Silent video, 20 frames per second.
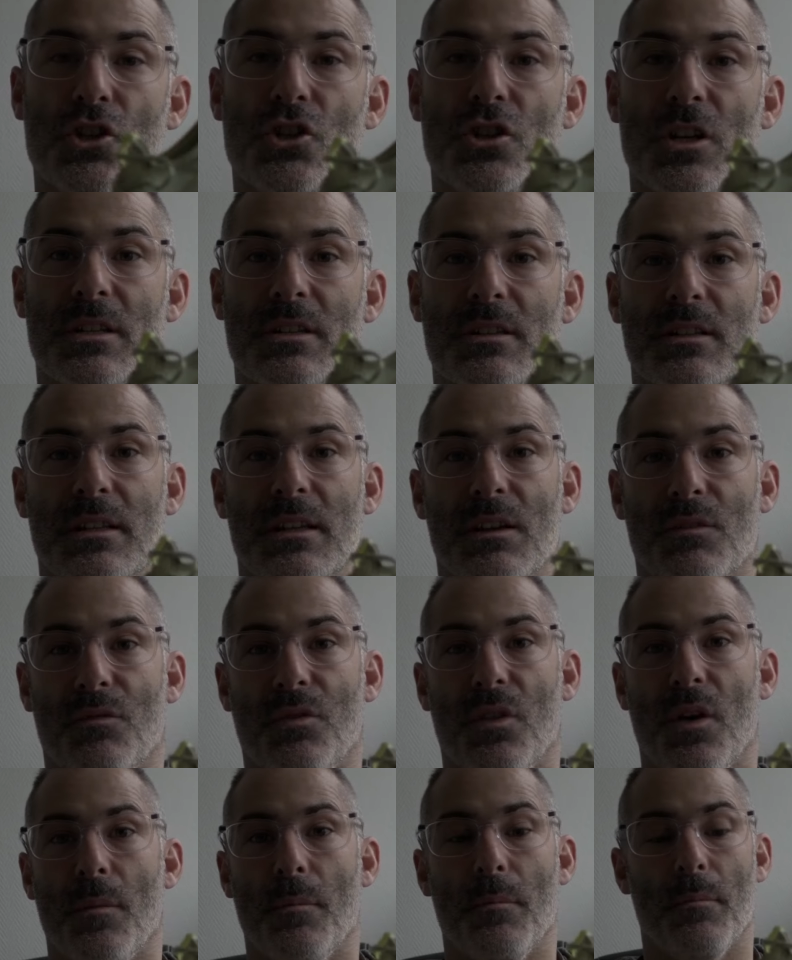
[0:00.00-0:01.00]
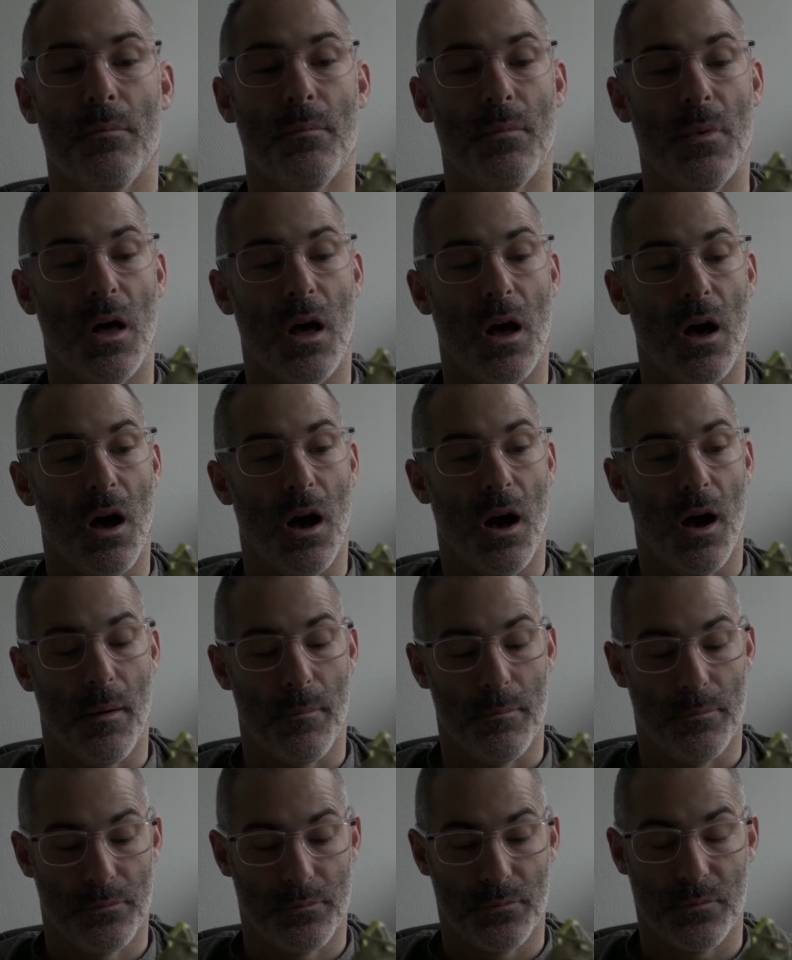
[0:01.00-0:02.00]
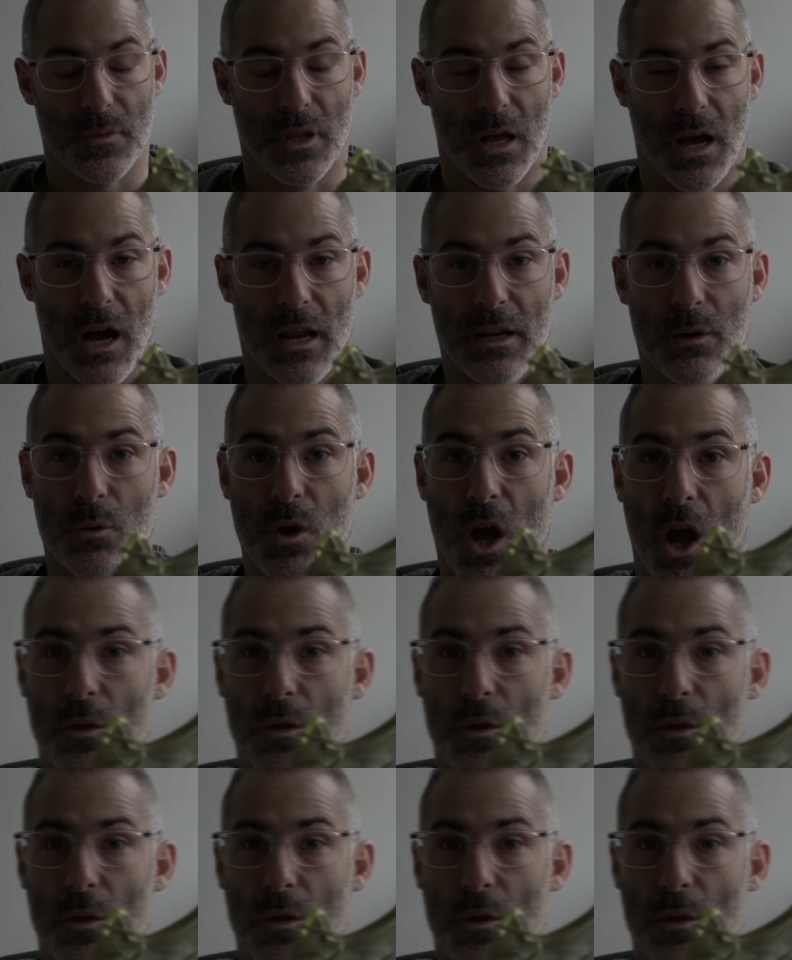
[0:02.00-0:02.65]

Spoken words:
just to give them a little